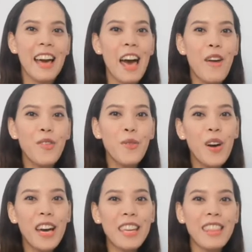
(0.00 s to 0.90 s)
Hi
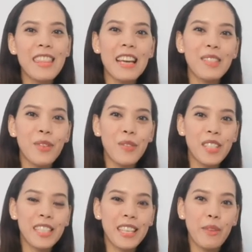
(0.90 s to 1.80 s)
everyone and thanks for
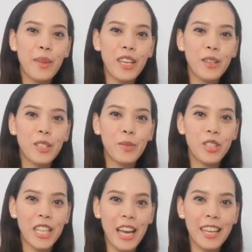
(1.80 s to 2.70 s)
visiting my YouTube
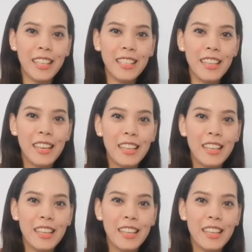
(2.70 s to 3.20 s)
channel.